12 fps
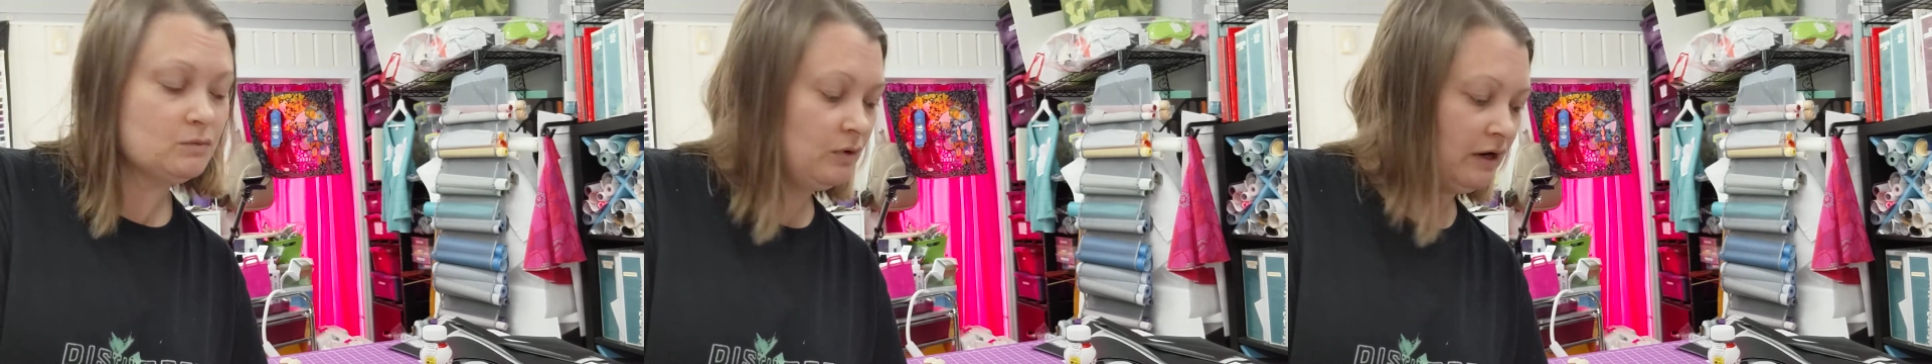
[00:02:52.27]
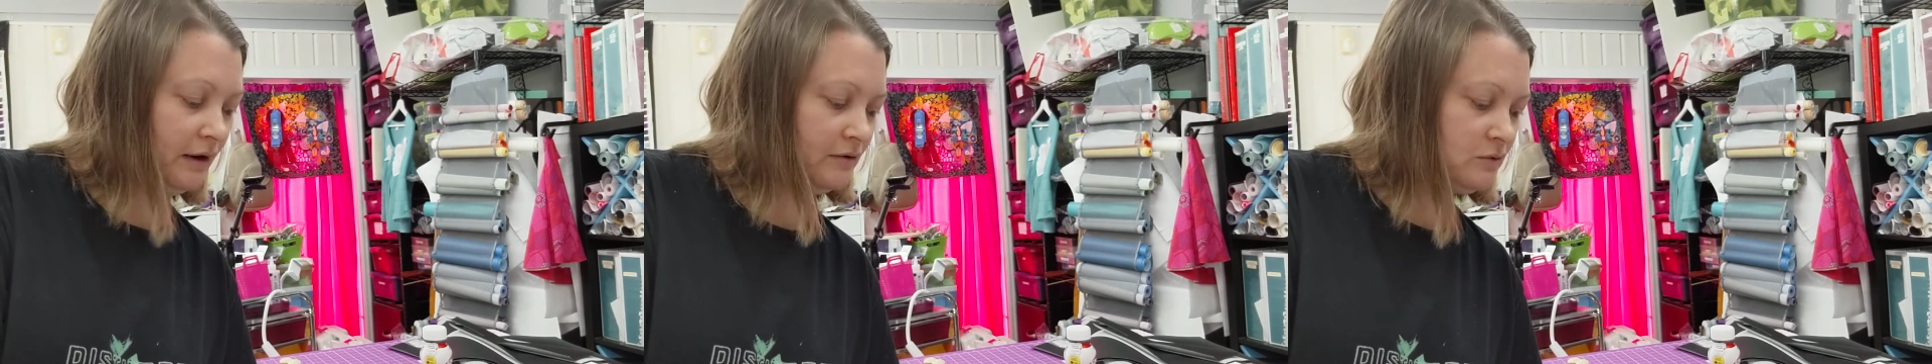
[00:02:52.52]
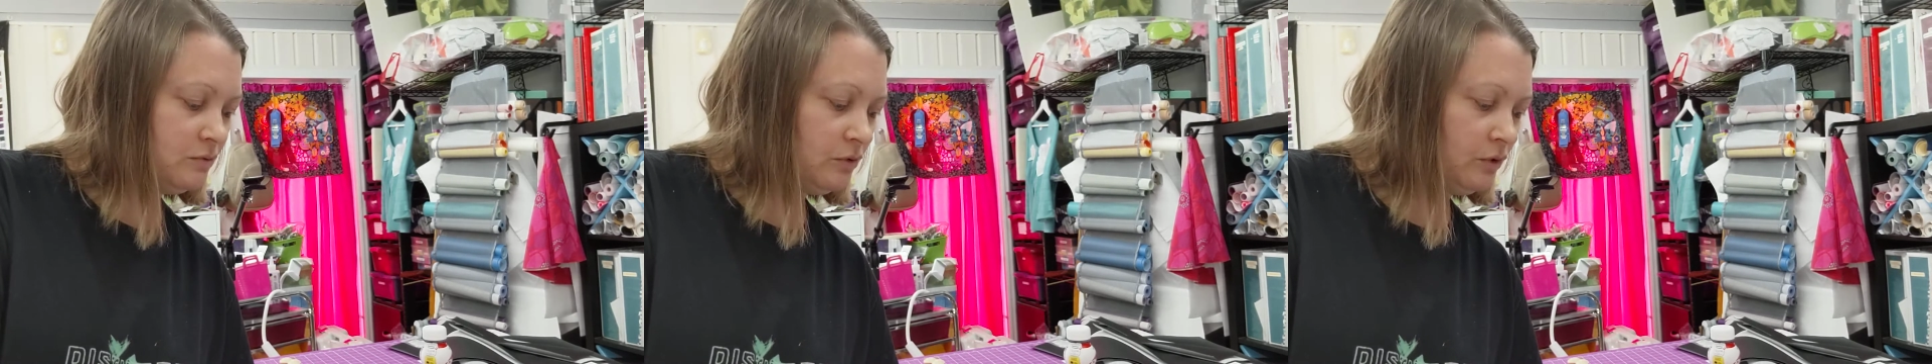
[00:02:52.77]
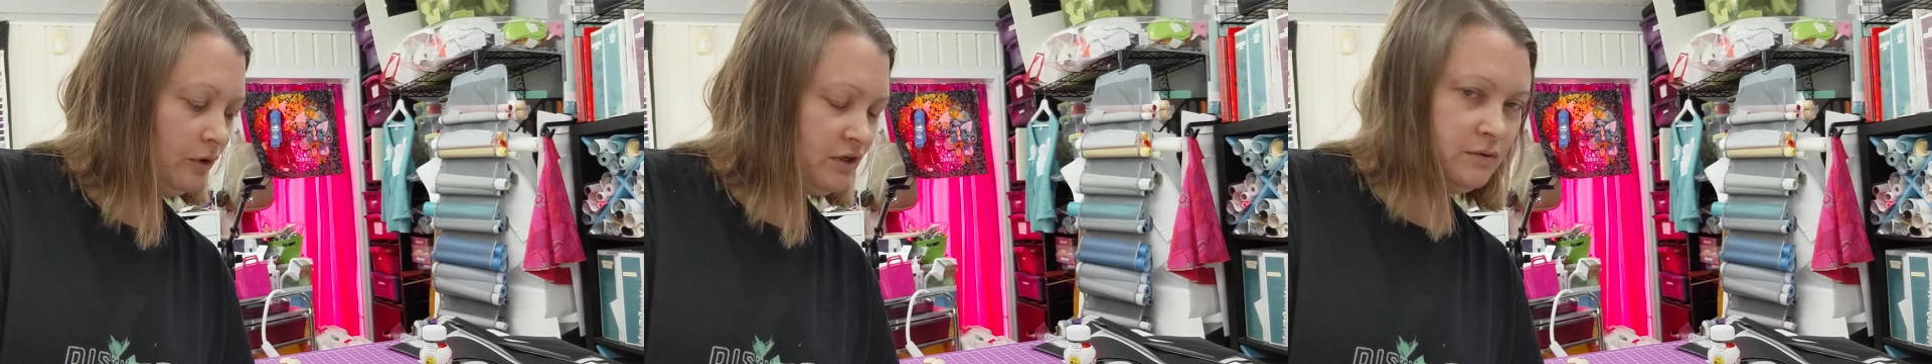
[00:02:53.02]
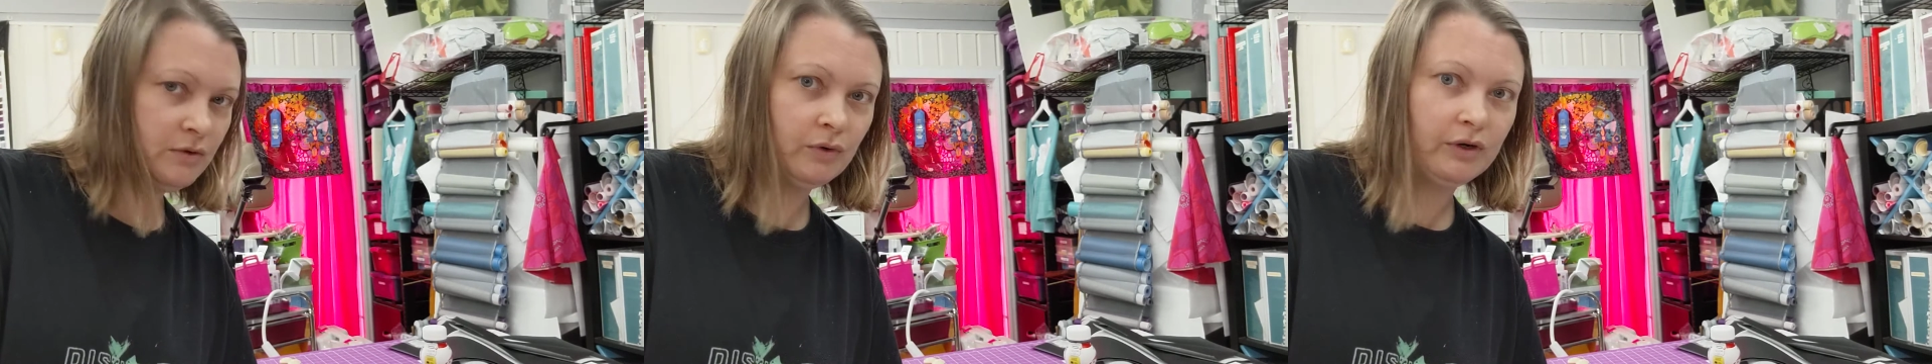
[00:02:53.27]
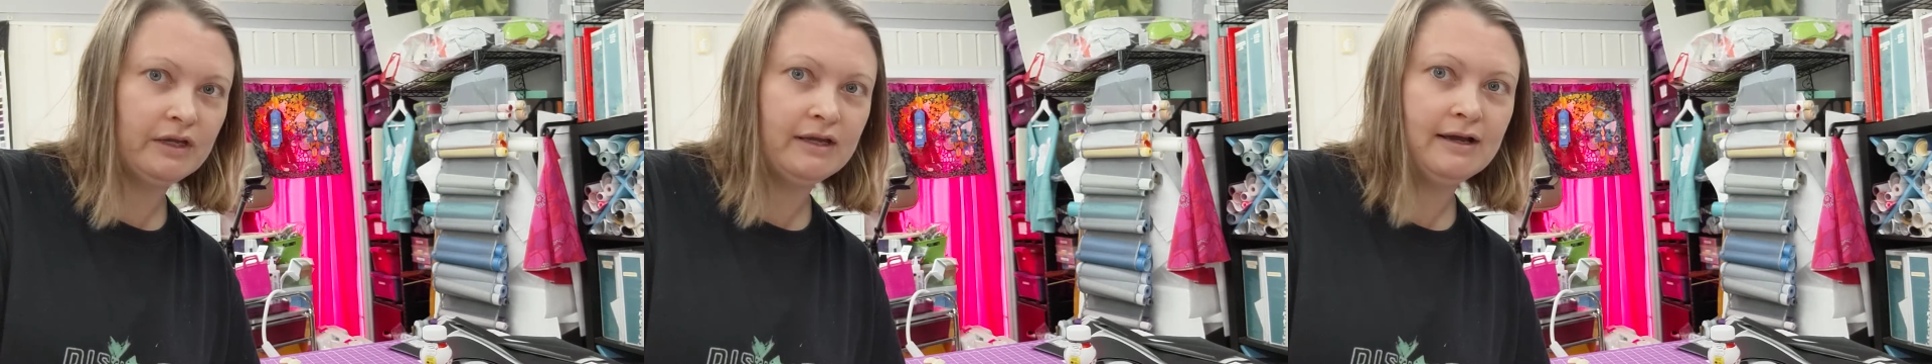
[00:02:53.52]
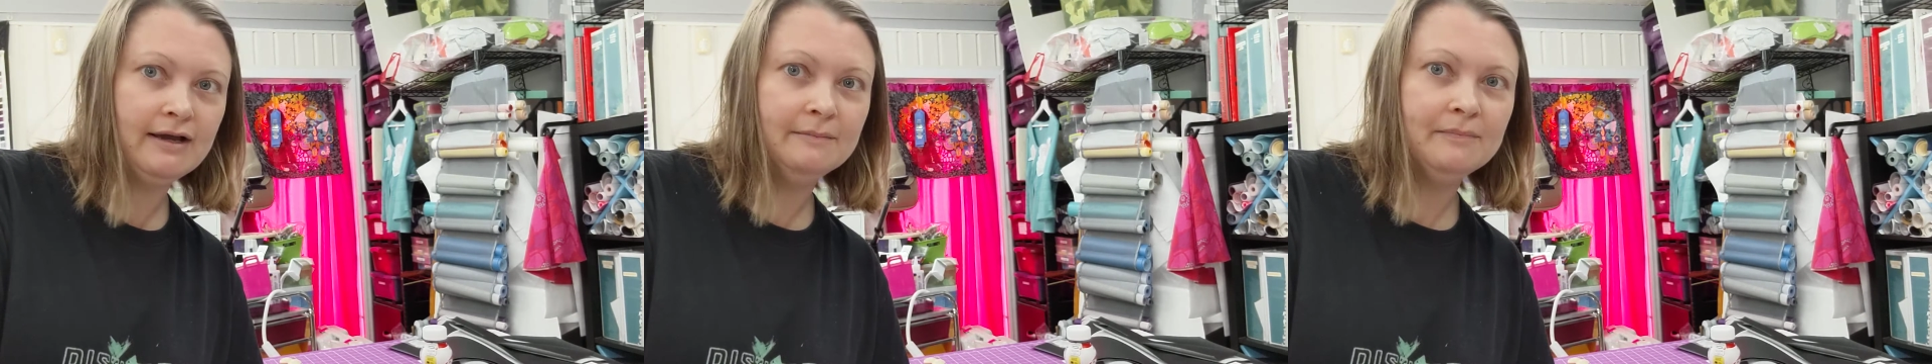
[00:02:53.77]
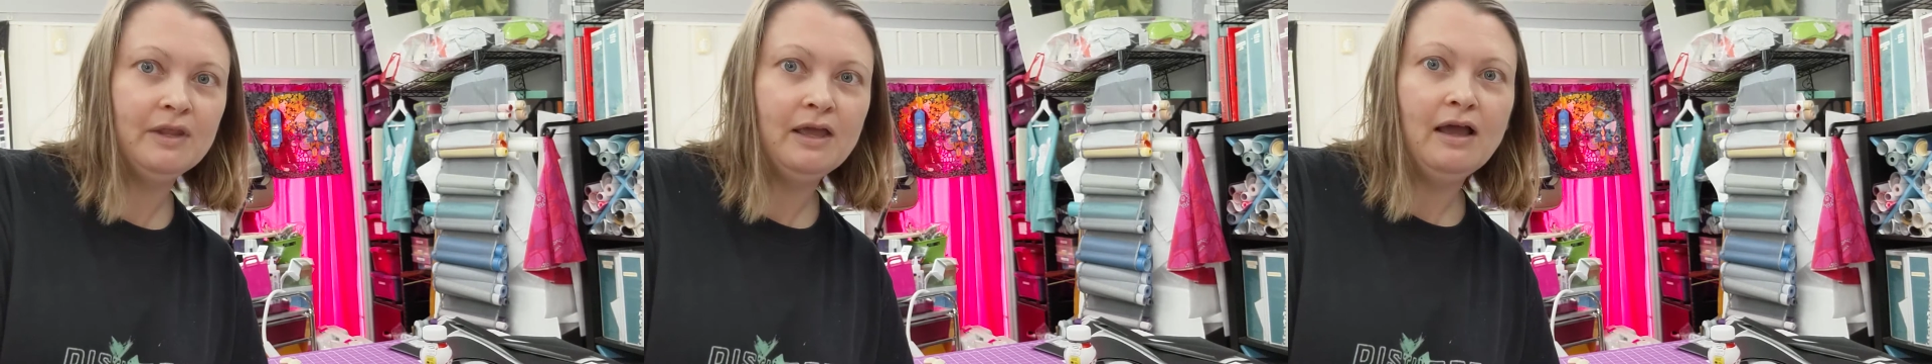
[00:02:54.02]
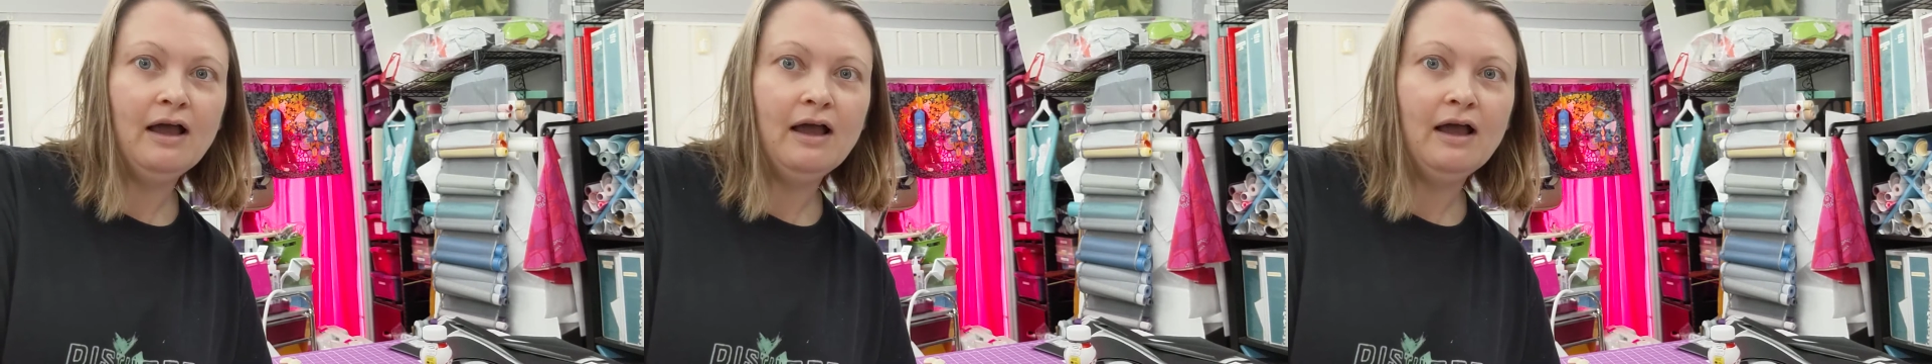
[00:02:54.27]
what I was going to be working on.